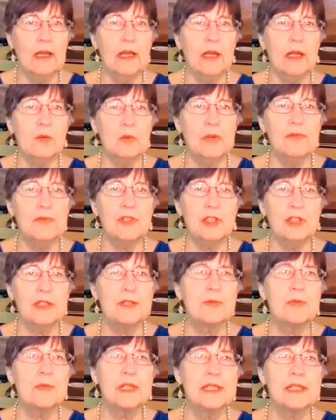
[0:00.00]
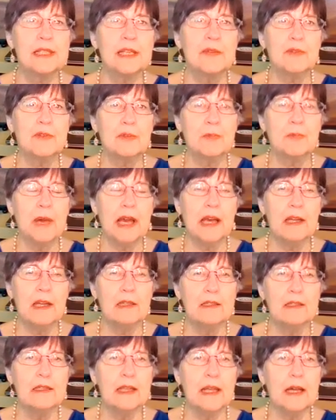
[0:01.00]
And we've just received back
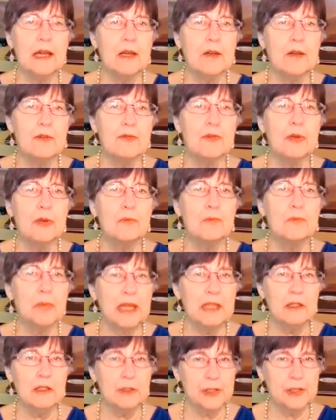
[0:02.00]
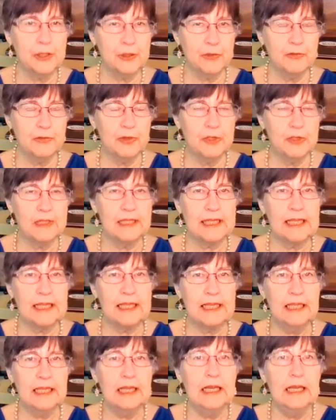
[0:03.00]
now from Baylor
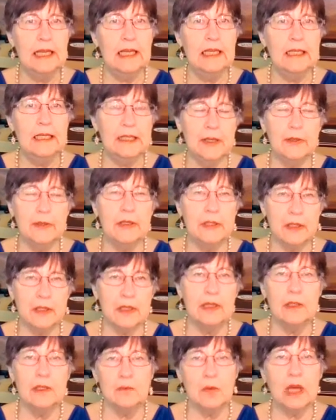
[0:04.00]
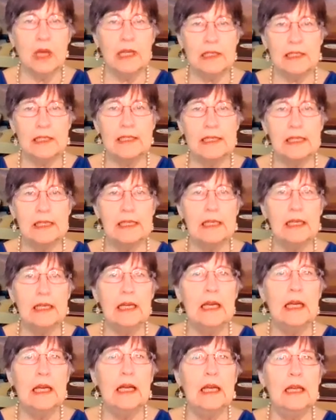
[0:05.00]
University here in my city,
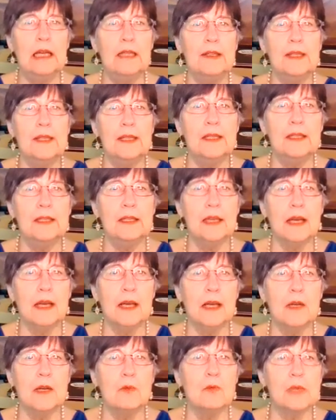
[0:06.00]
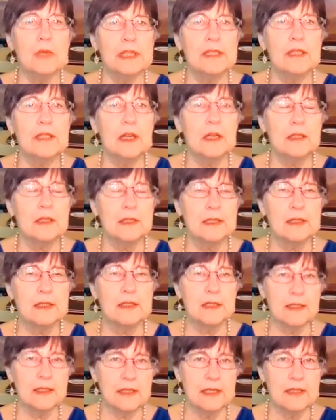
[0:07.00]
the results
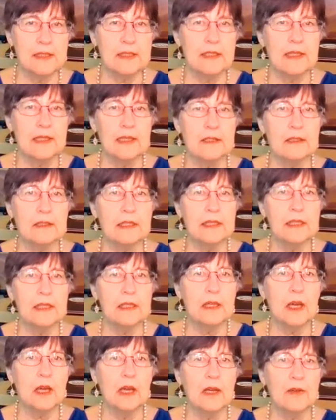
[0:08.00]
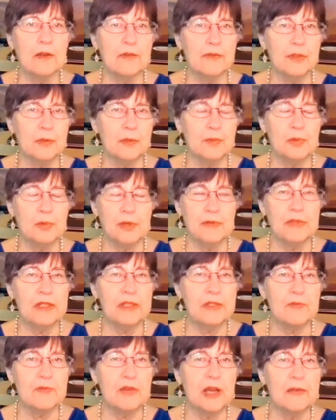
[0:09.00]
statistically of the
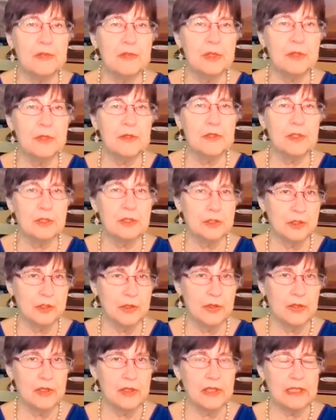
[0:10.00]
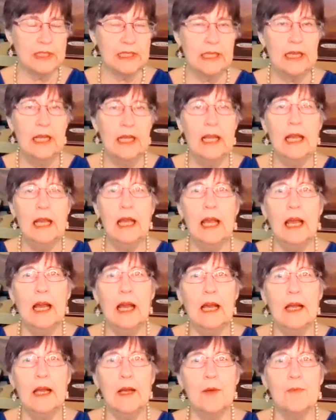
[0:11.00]
previous 5 years students
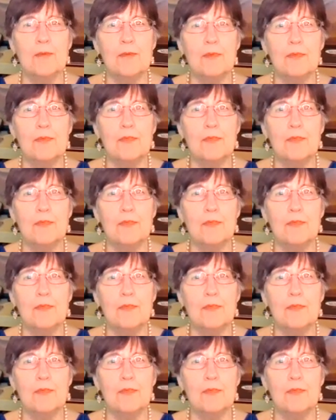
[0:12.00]
um,